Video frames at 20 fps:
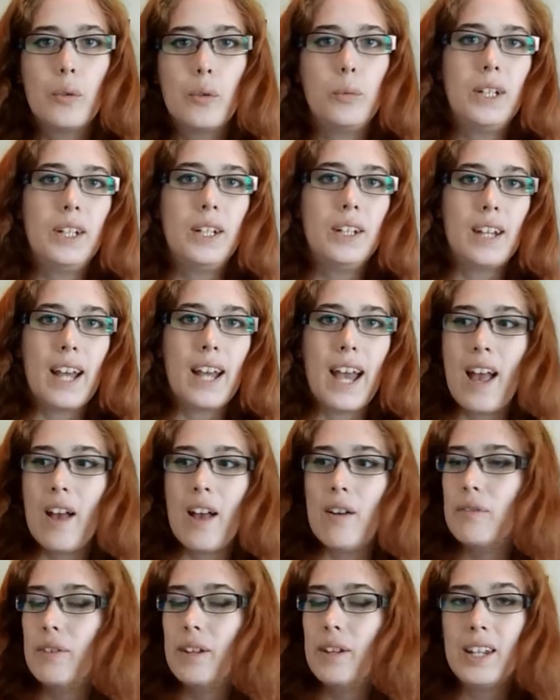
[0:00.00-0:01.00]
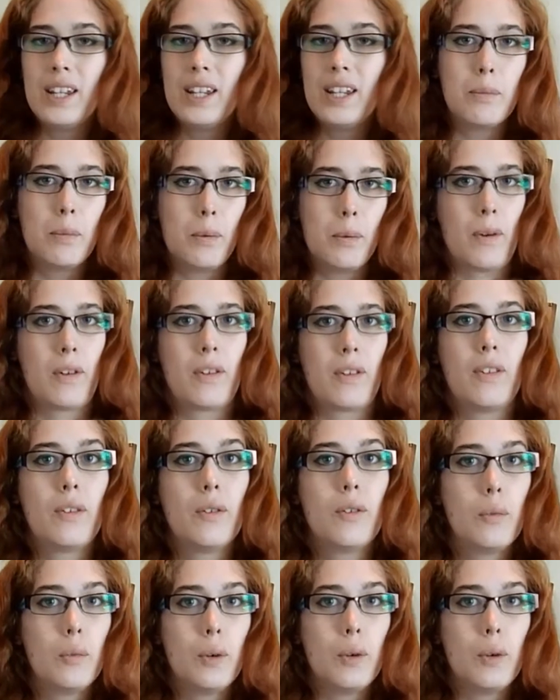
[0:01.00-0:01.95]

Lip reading: We have ebooks,